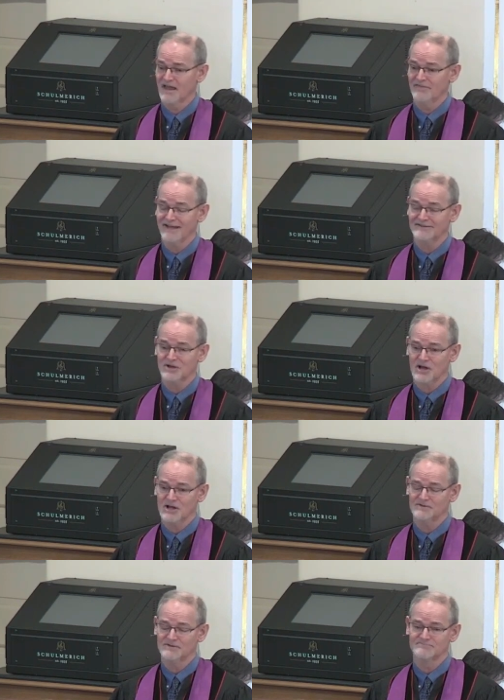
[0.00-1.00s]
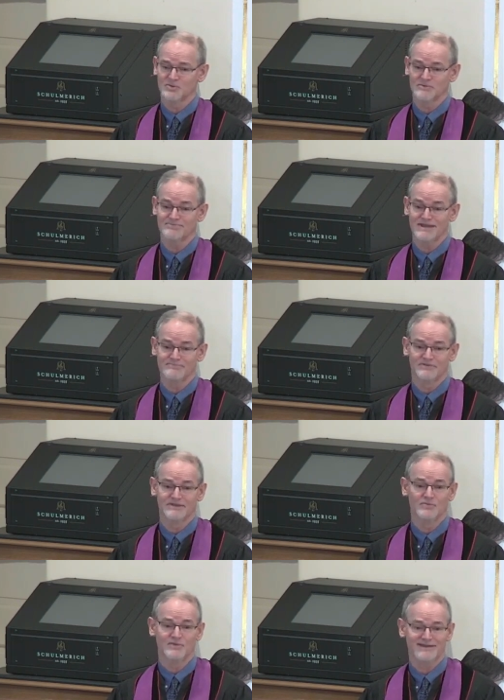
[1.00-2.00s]
and that's almost more
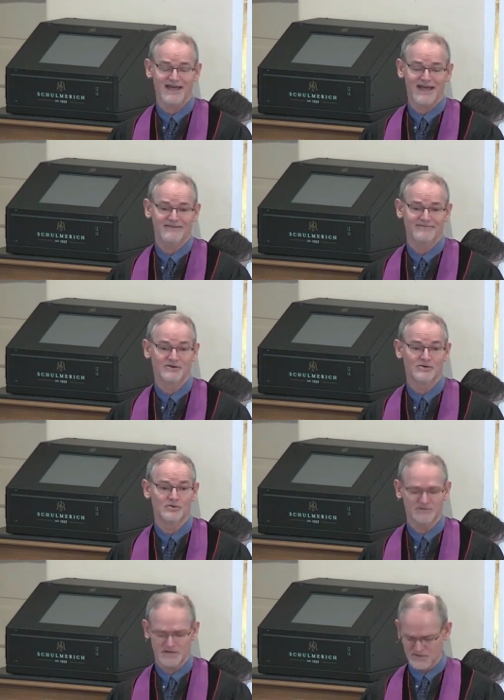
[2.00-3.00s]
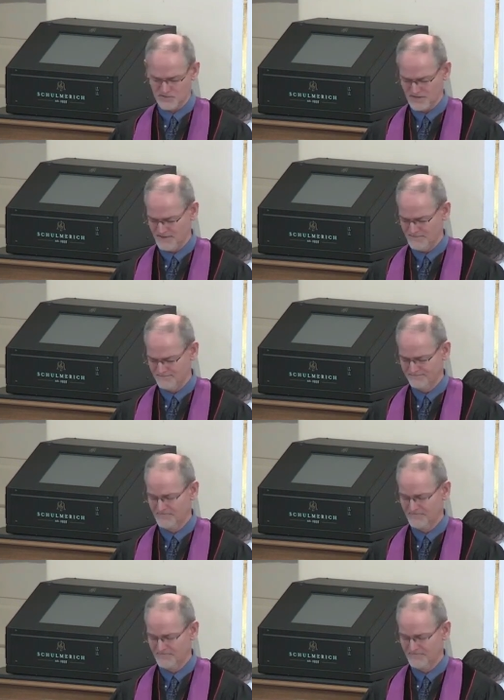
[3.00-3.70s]
people than we have in our whole country.